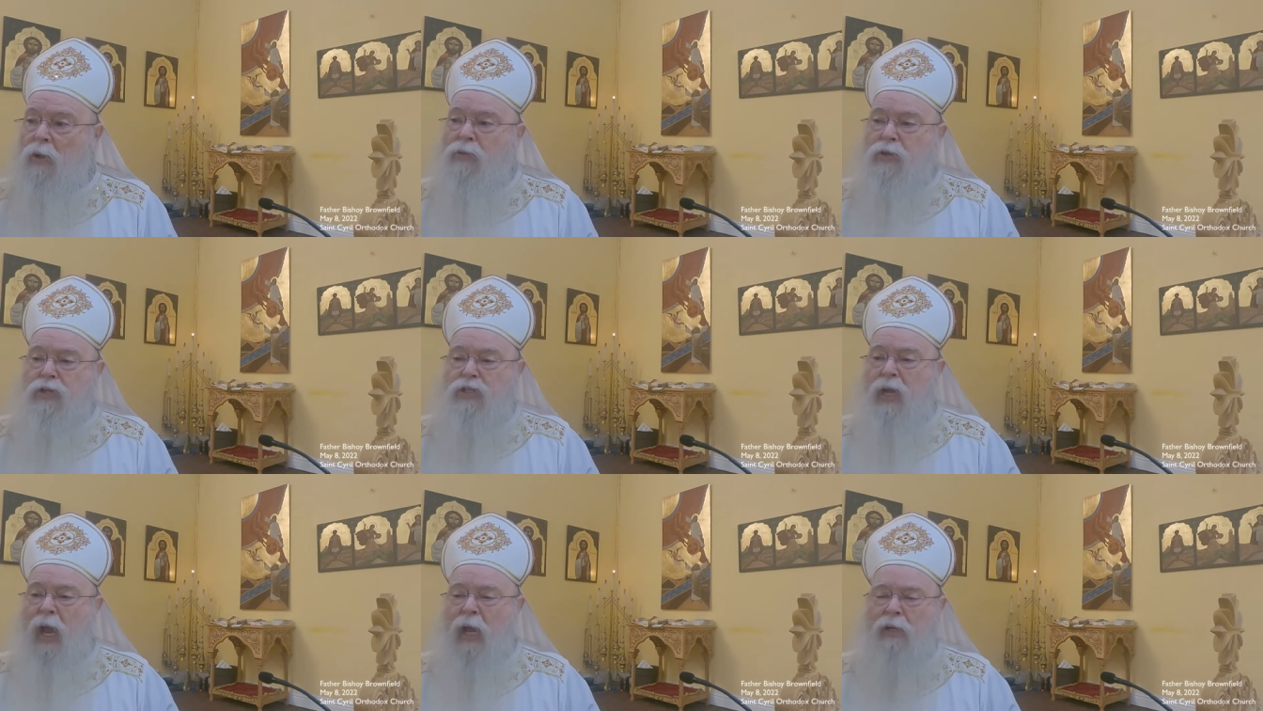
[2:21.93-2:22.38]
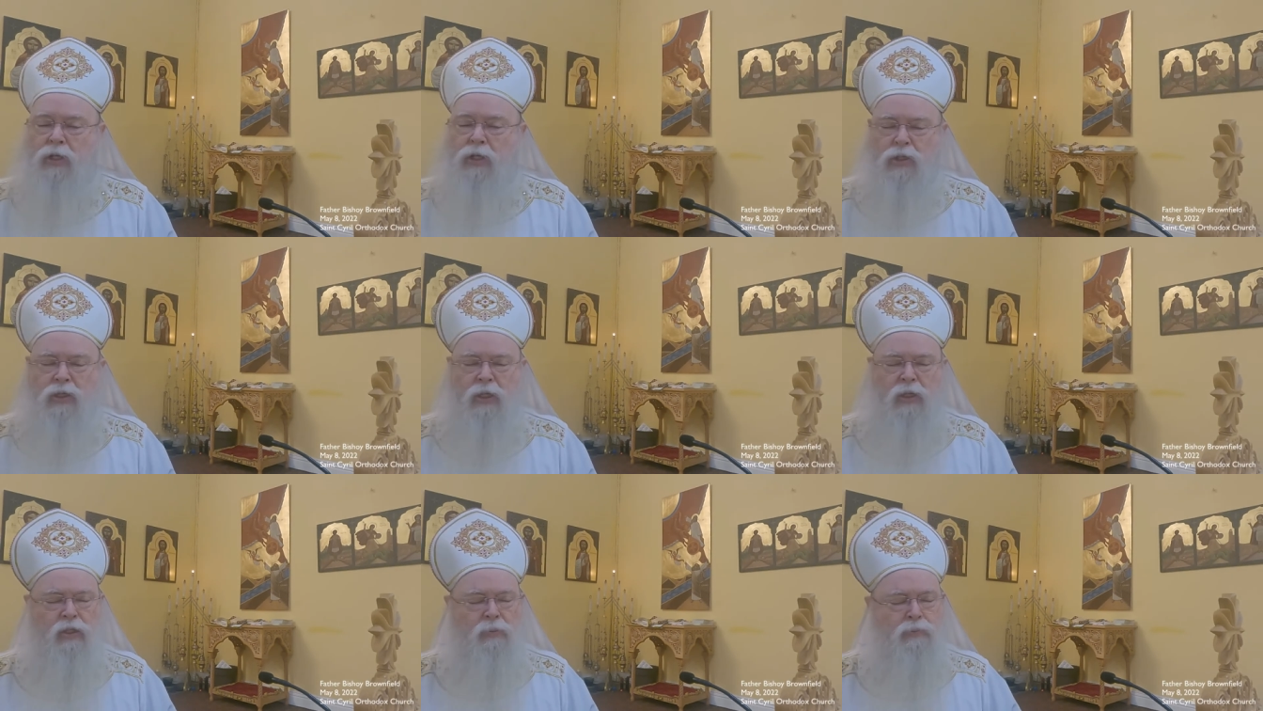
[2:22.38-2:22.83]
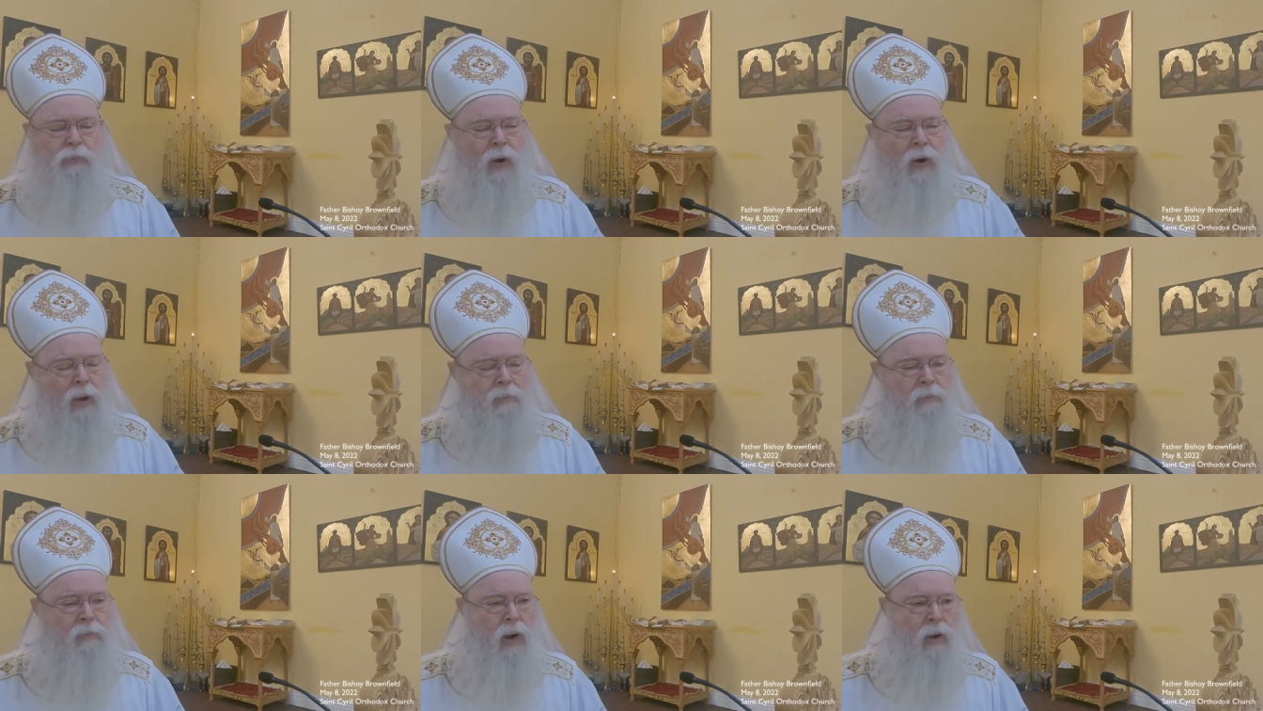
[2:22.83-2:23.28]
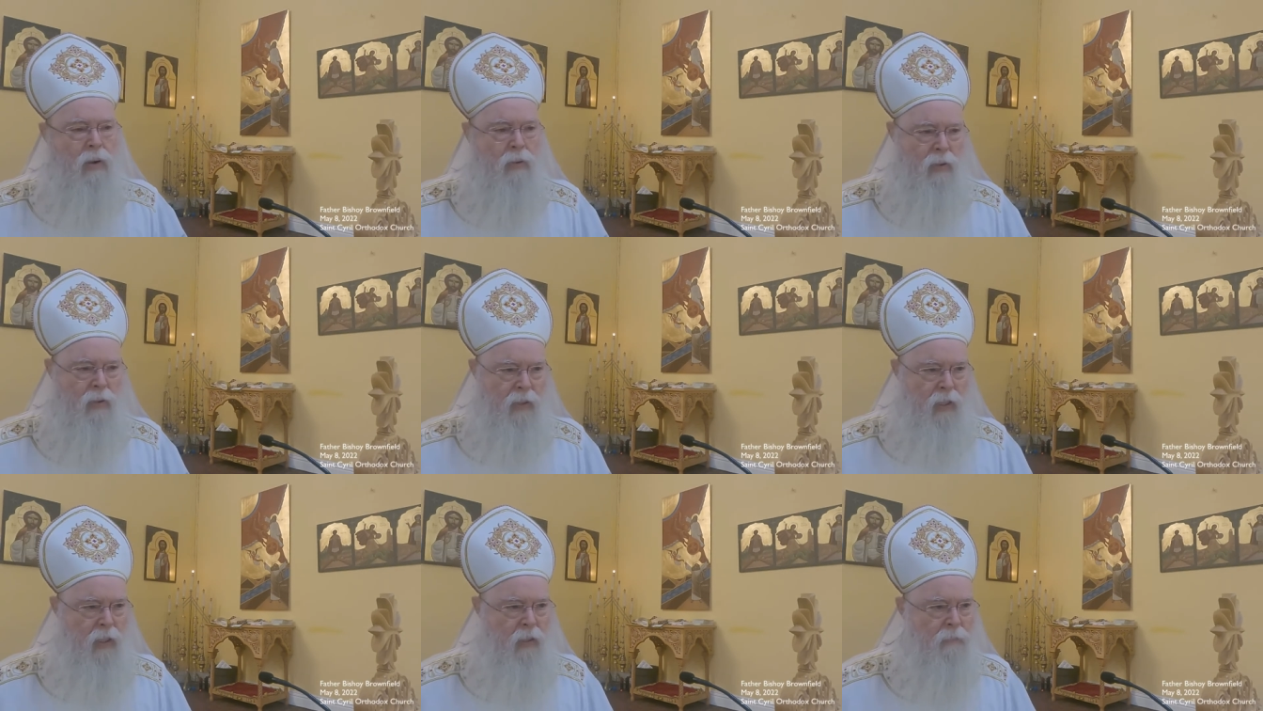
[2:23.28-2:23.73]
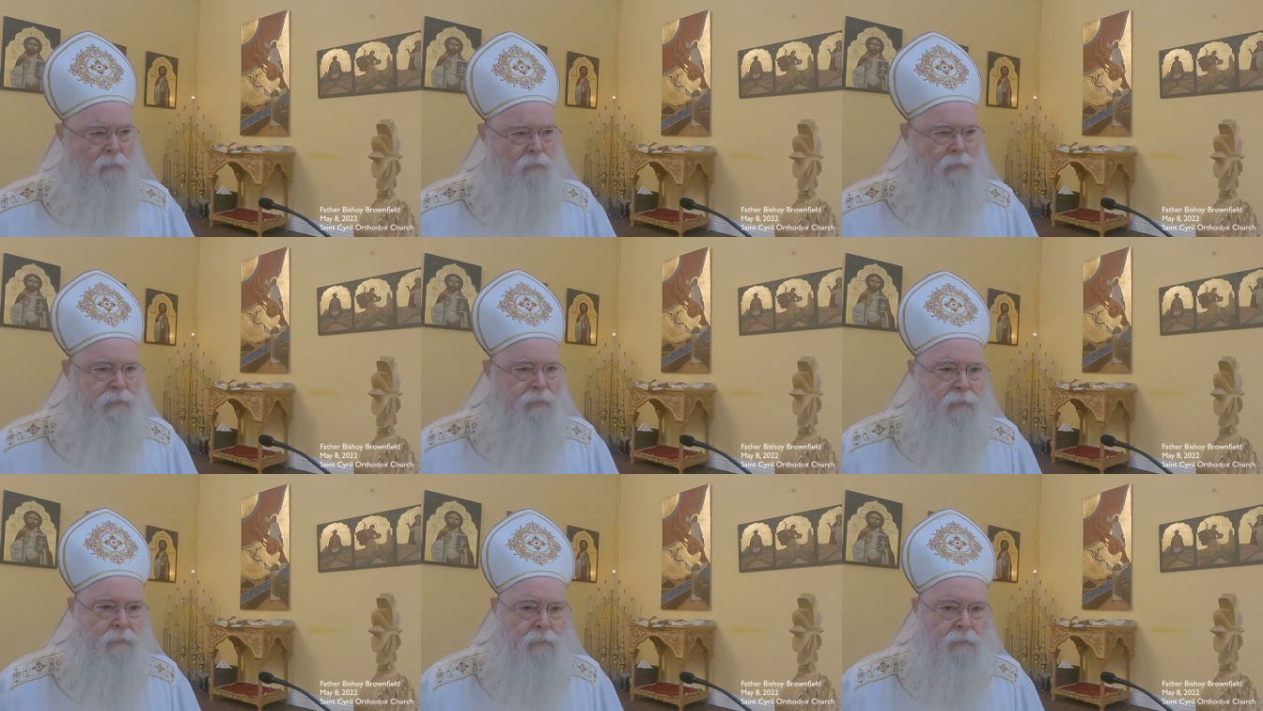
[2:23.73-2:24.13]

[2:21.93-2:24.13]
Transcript: The Sadducees primarily,